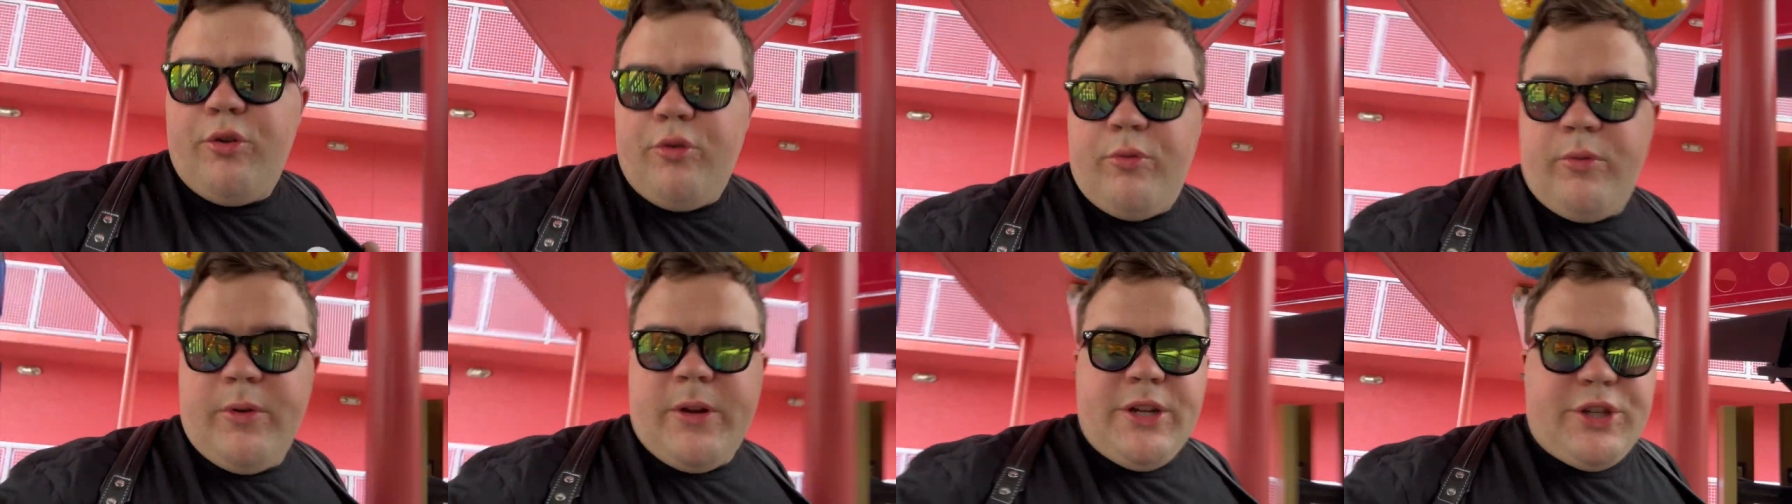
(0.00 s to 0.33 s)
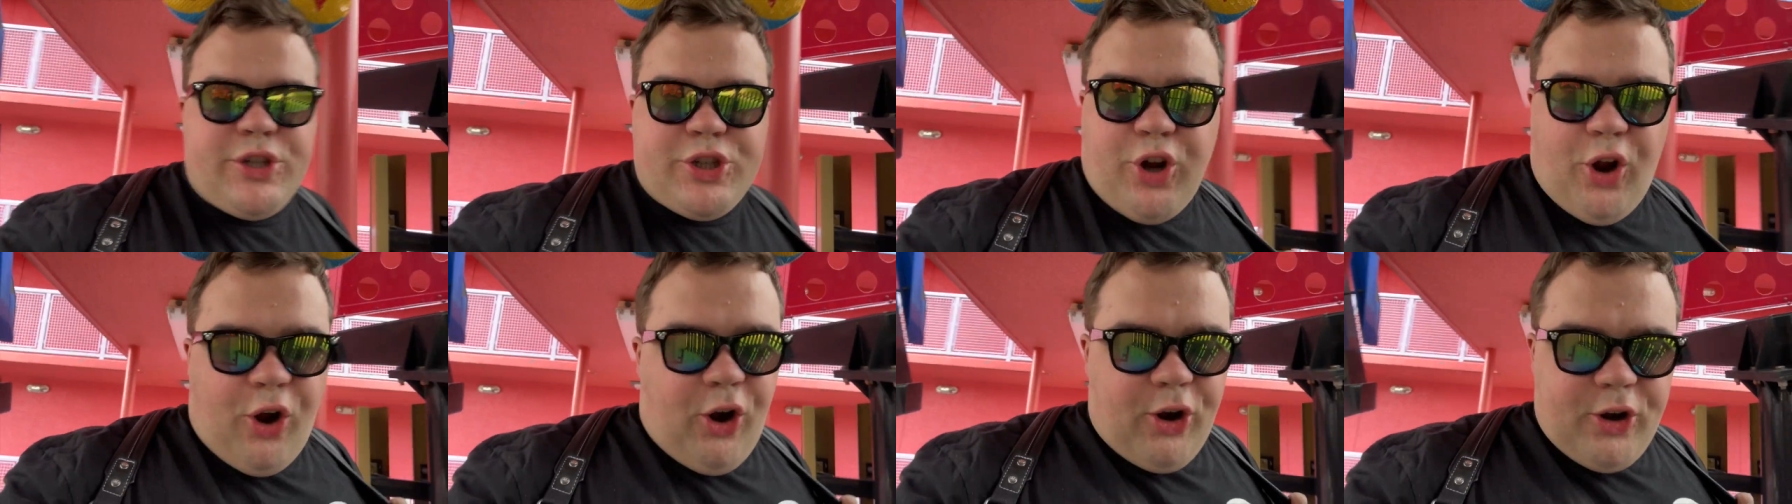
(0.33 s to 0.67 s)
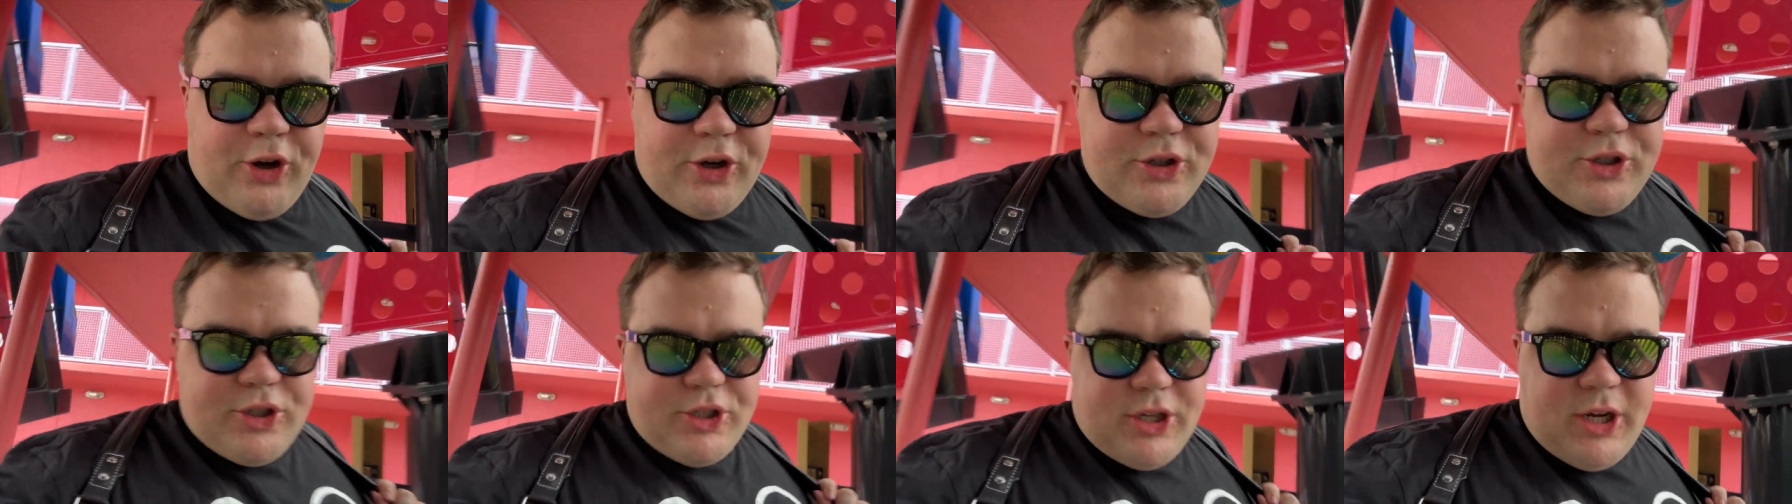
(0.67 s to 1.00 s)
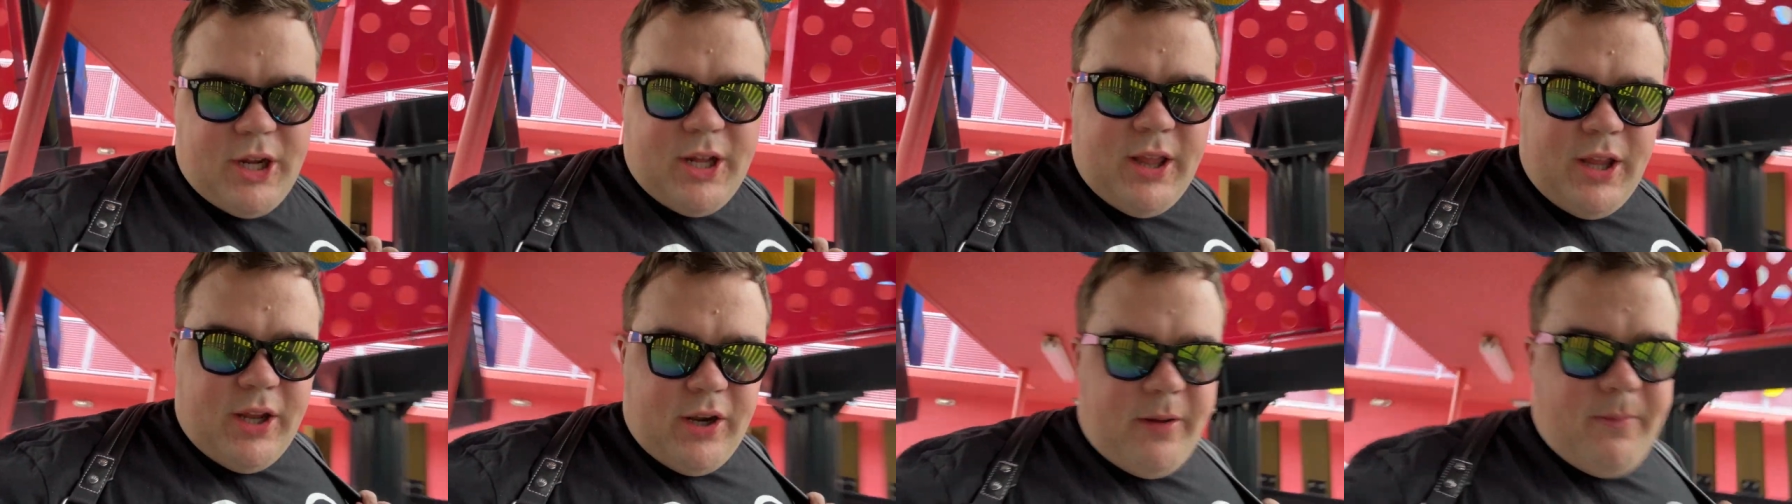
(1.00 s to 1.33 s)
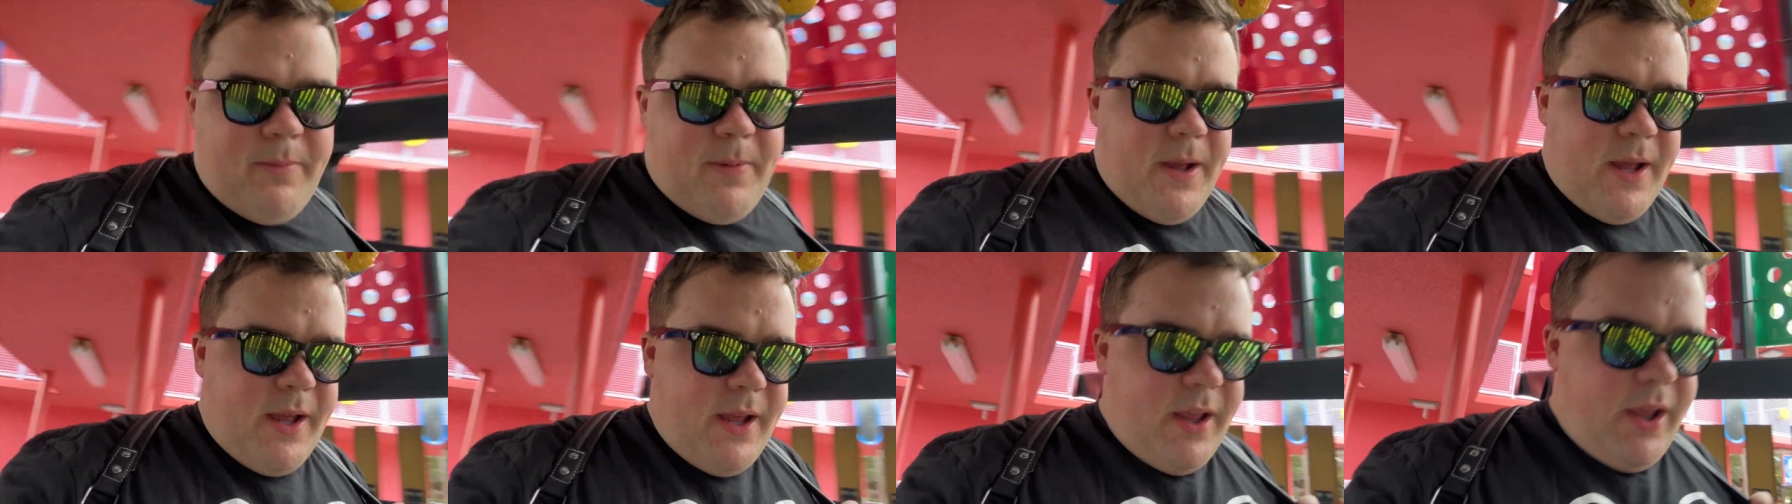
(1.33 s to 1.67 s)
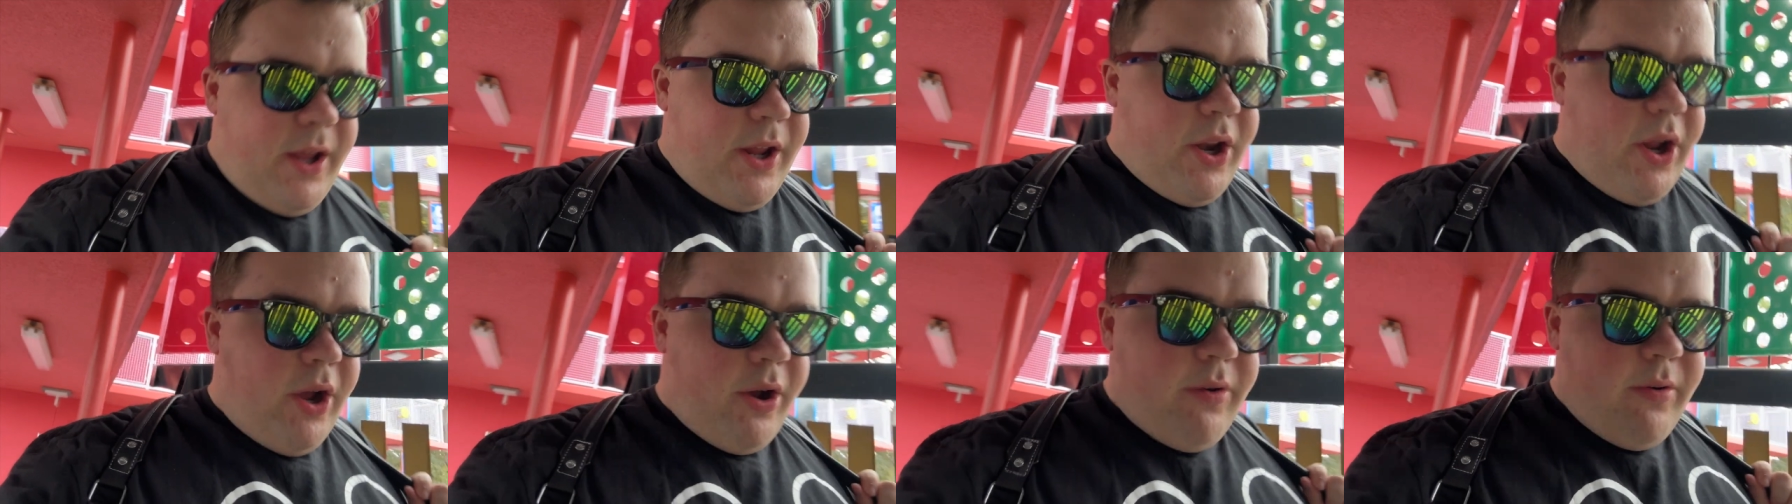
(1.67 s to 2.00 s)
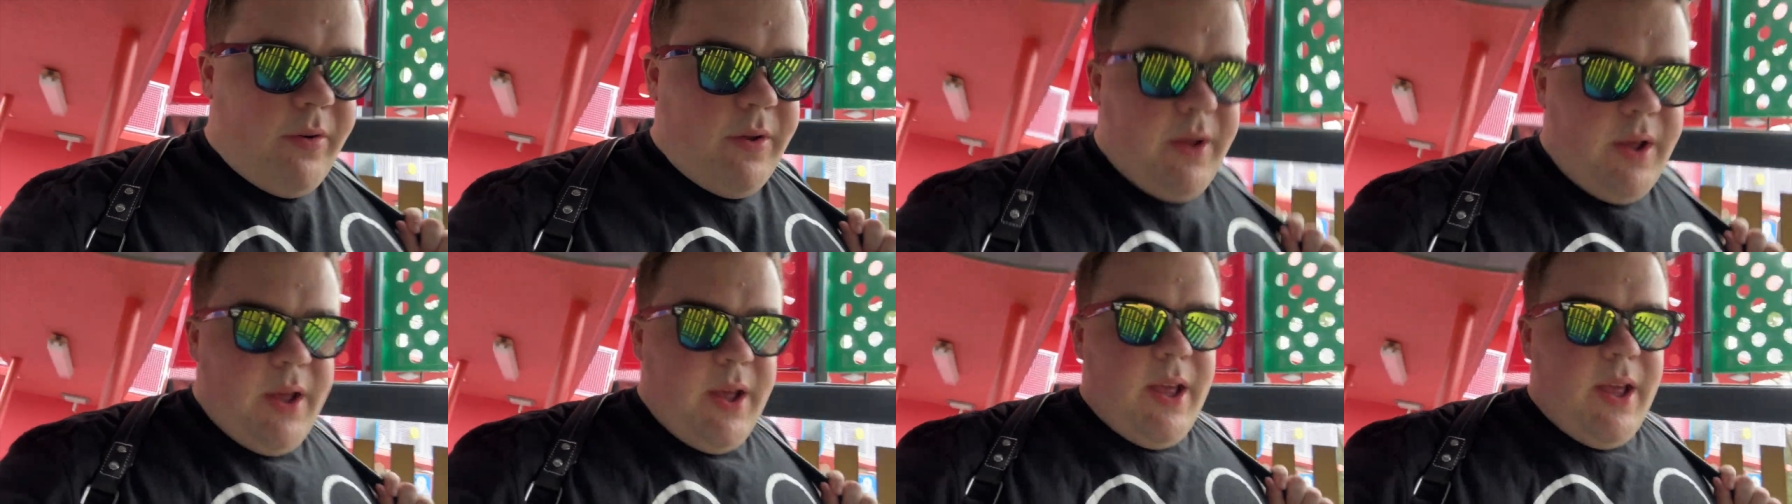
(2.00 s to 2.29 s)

recharge a little bit, you know?